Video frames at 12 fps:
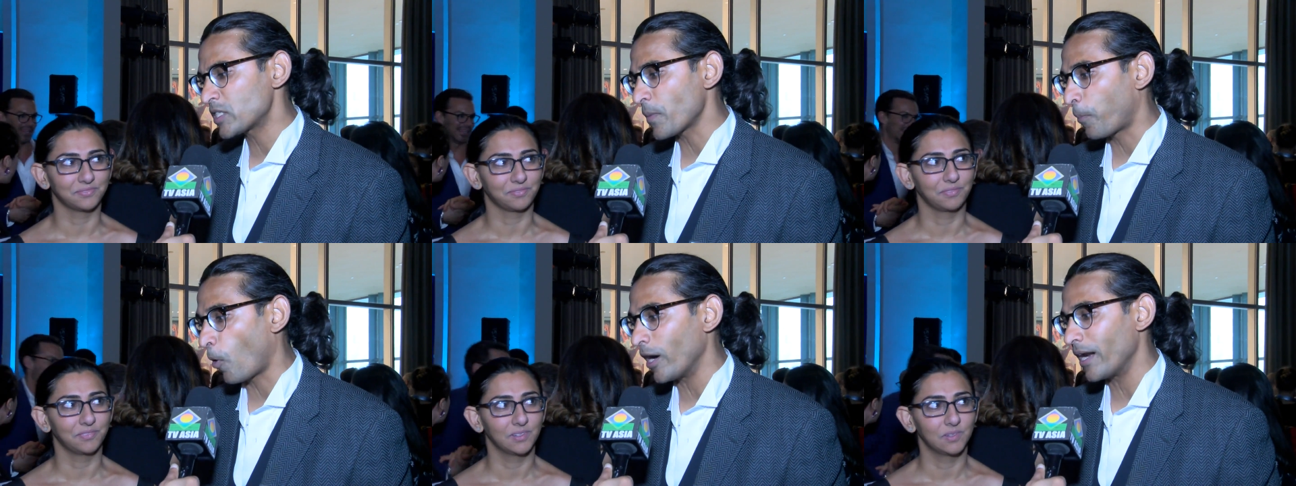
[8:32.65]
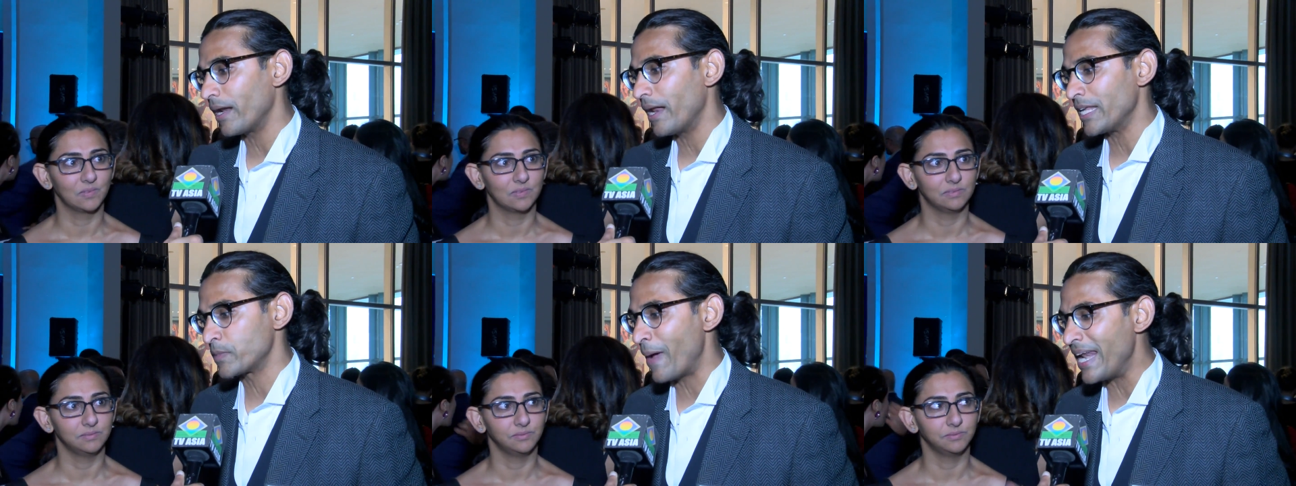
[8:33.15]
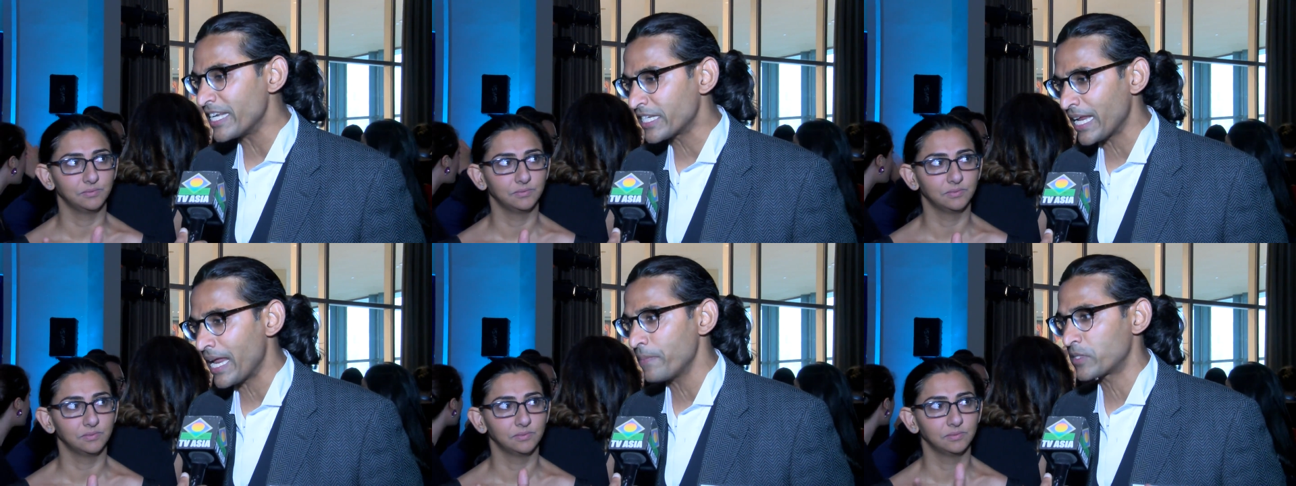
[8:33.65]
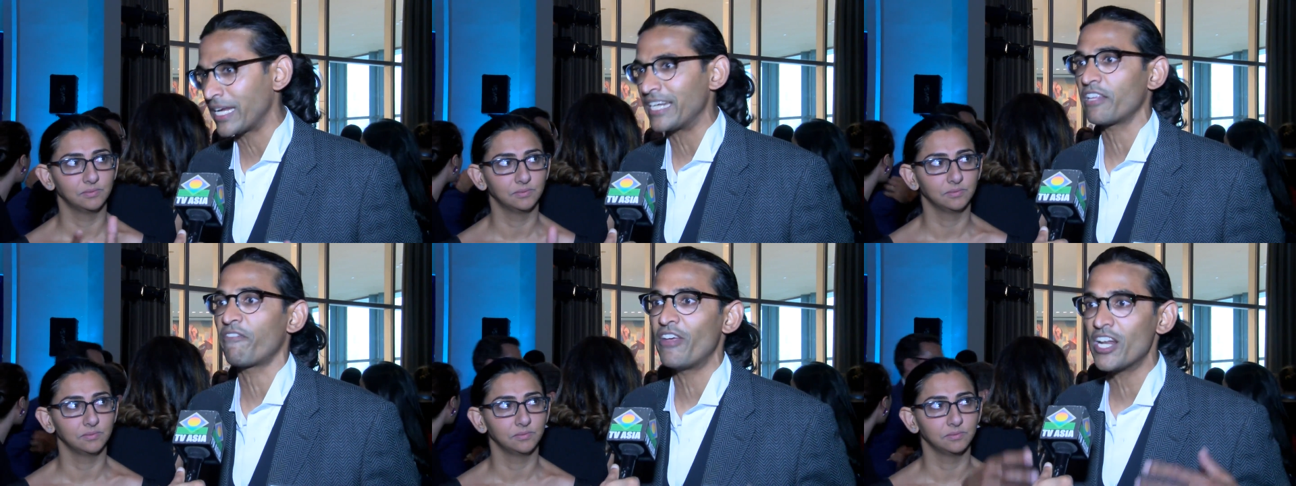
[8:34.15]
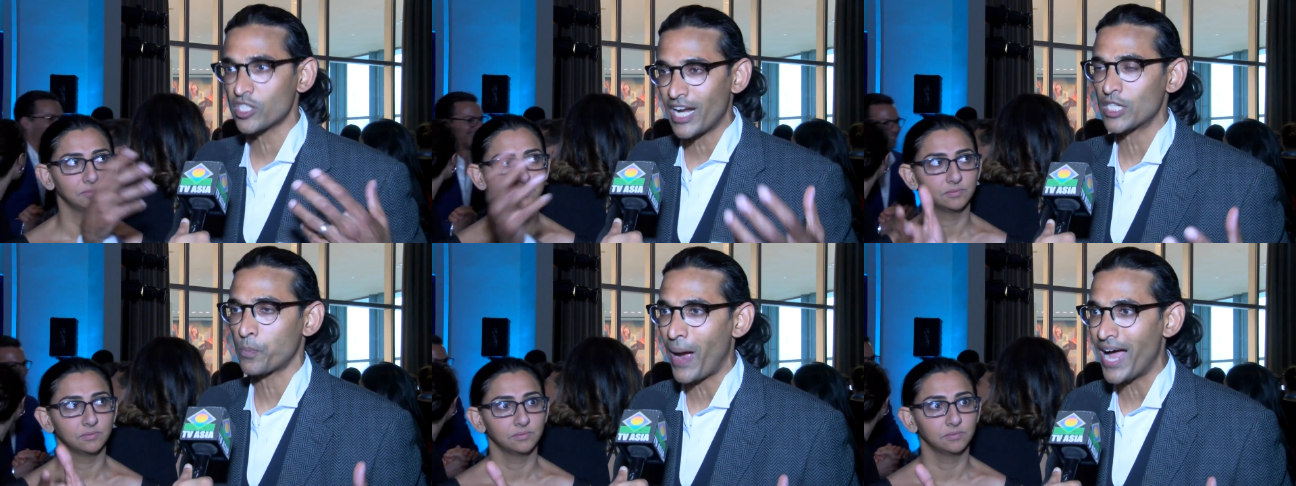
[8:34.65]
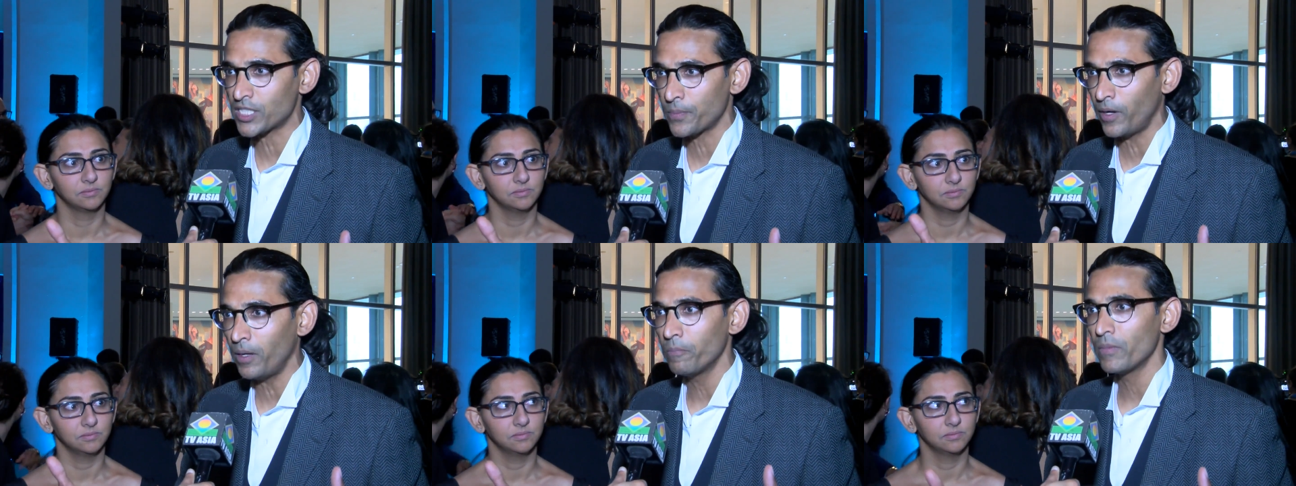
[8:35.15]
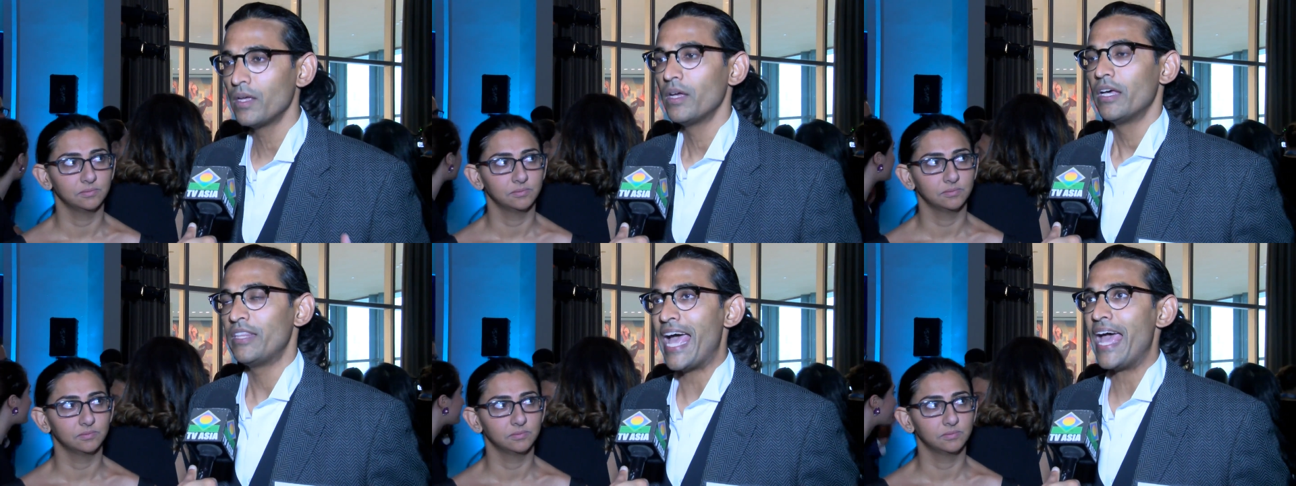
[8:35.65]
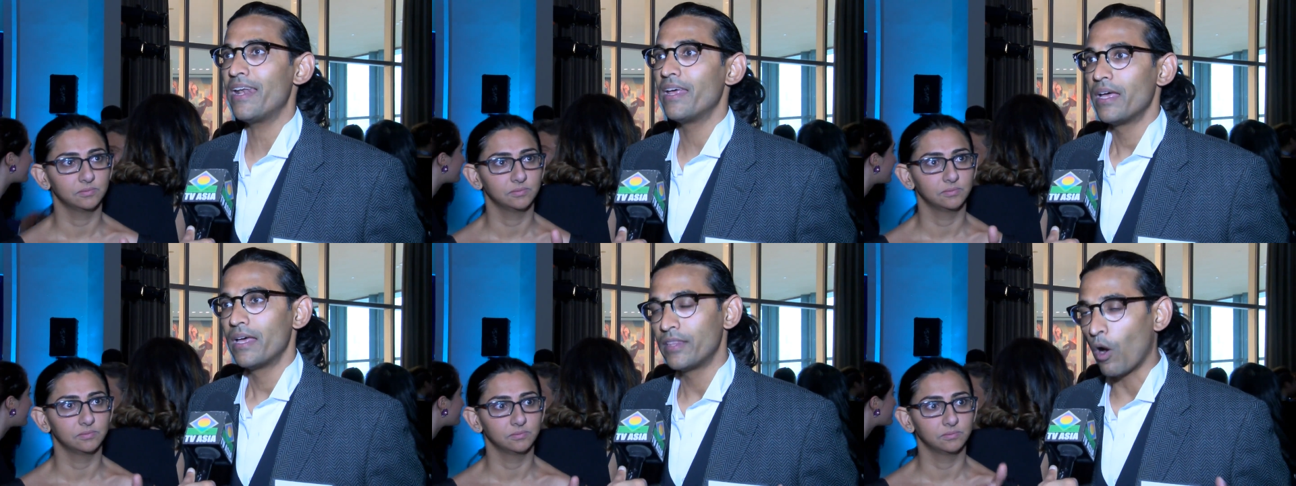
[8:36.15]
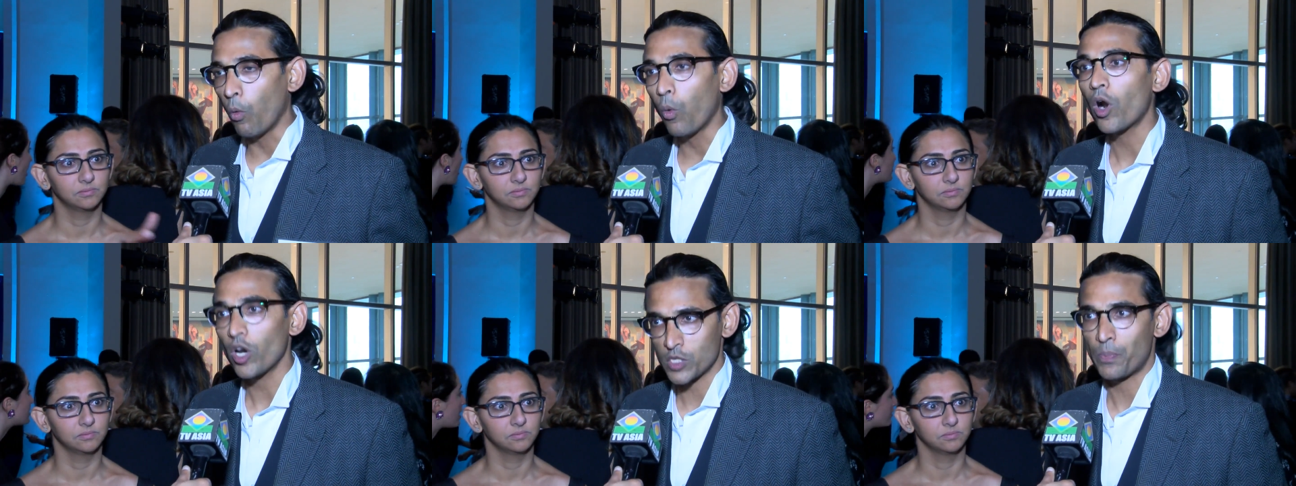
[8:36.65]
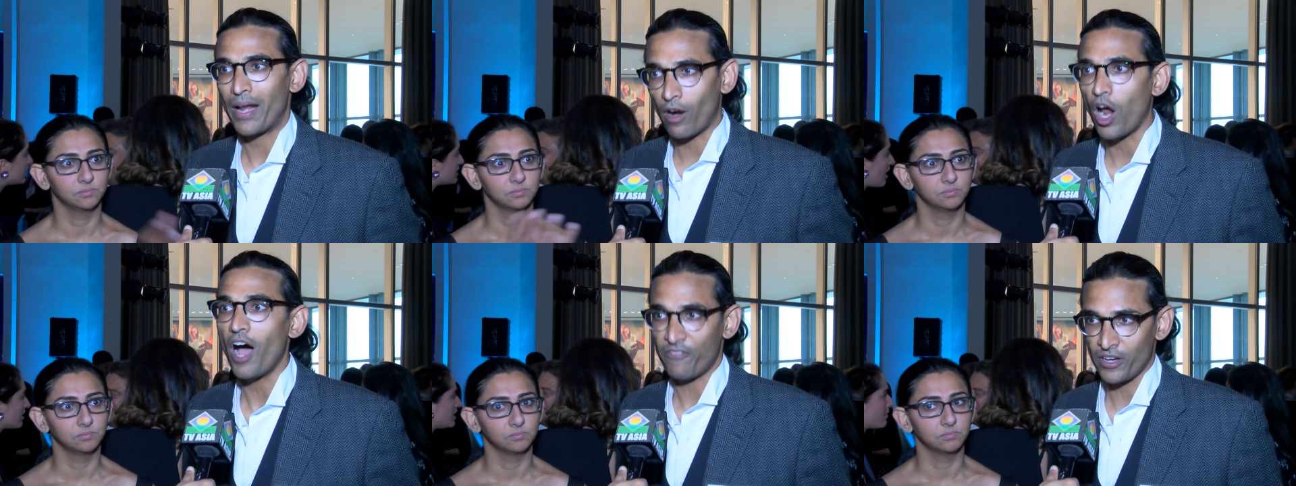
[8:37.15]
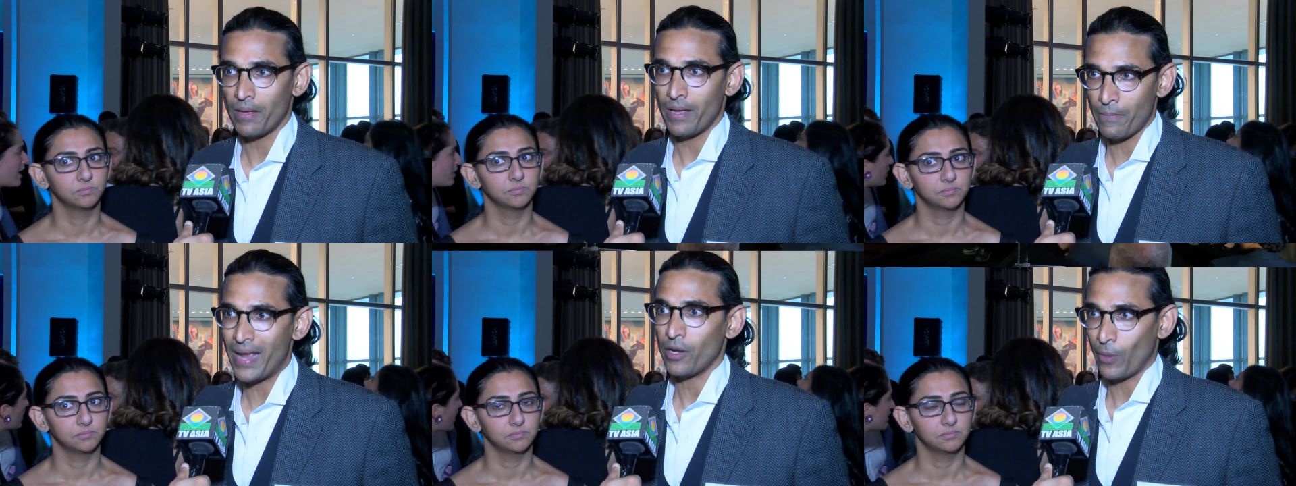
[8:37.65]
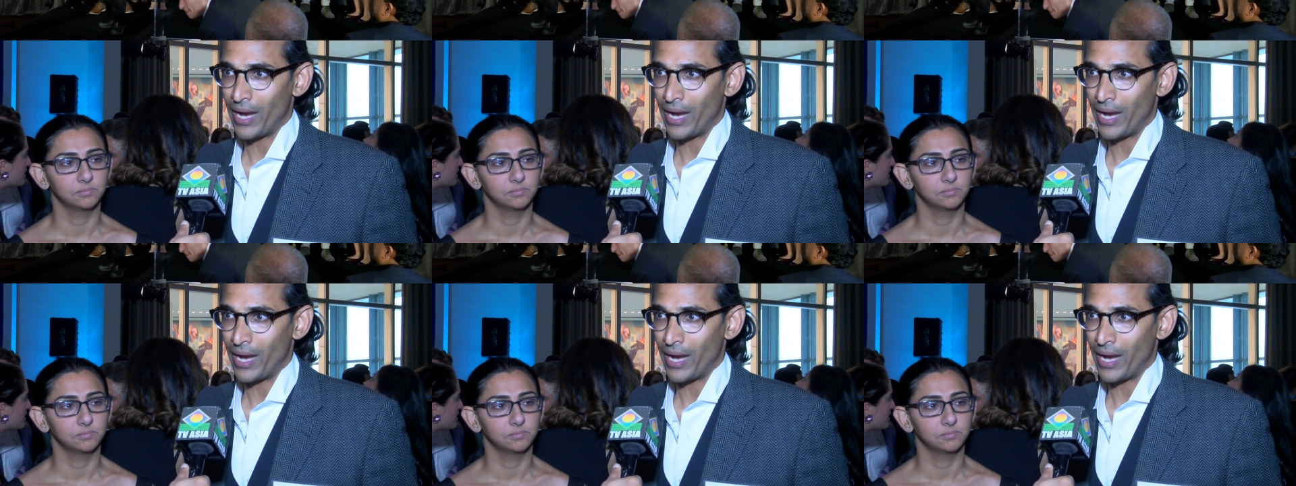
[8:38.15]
Speaker 1: to support as many teams to get the finish line as possible, then the world is better off in many